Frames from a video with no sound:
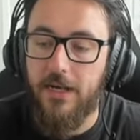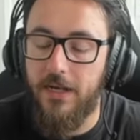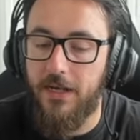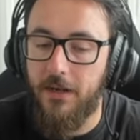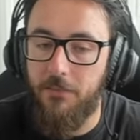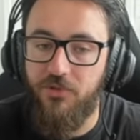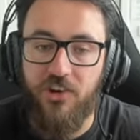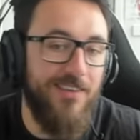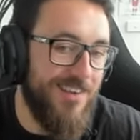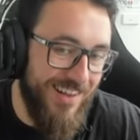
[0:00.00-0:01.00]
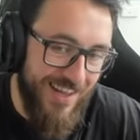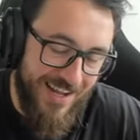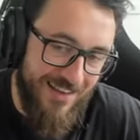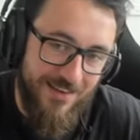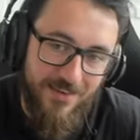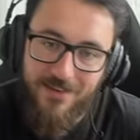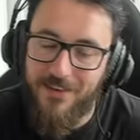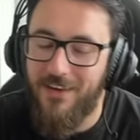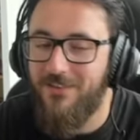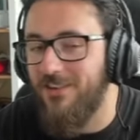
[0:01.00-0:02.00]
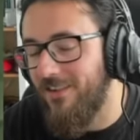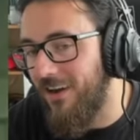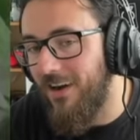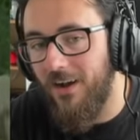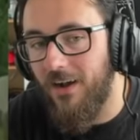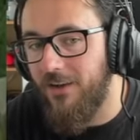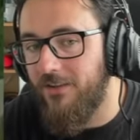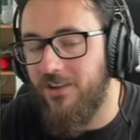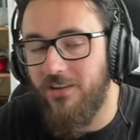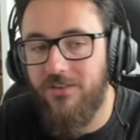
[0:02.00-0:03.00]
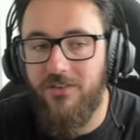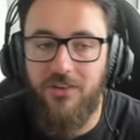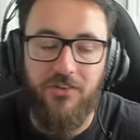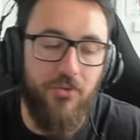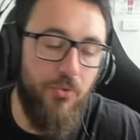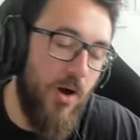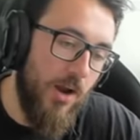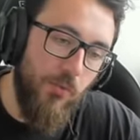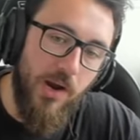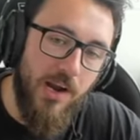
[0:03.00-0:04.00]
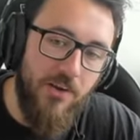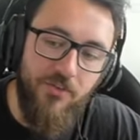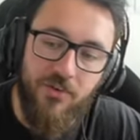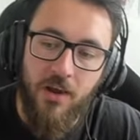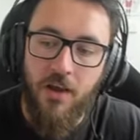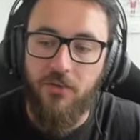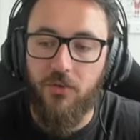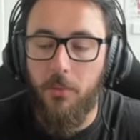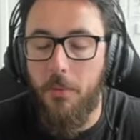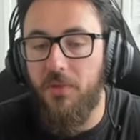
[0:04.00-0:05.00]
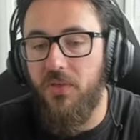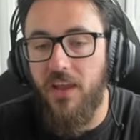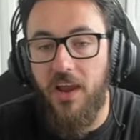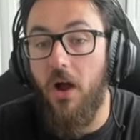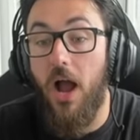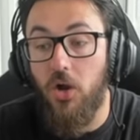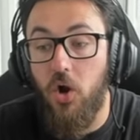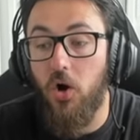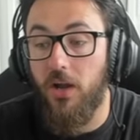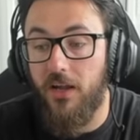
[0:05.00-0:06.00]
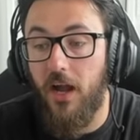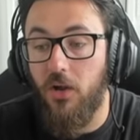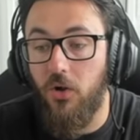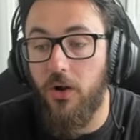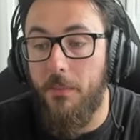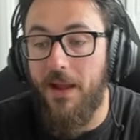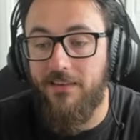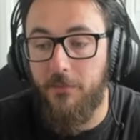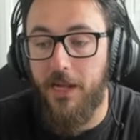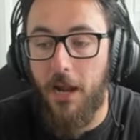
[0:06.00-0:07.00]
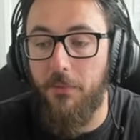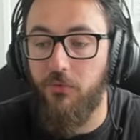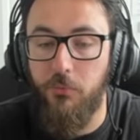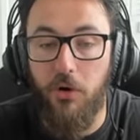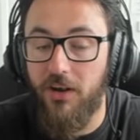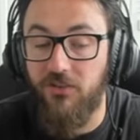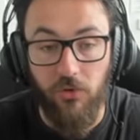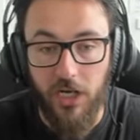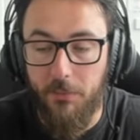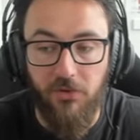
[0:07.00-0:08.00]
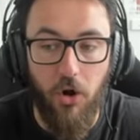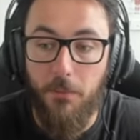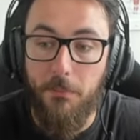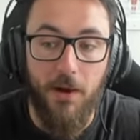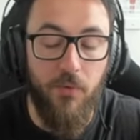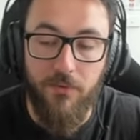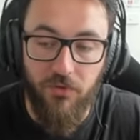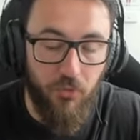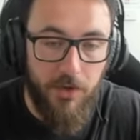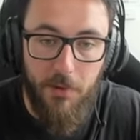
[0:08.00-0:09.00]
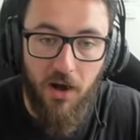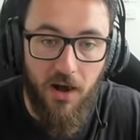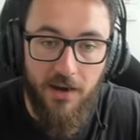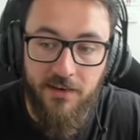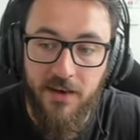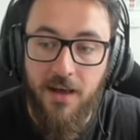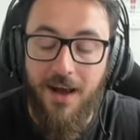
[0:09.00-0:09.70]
Um, she has cleanse. It's just hard. She has she's too high range. So I remember thinking here, you know, I gotta I gotta make something happen through bot. It's not gonna be top. My Riven's already behind.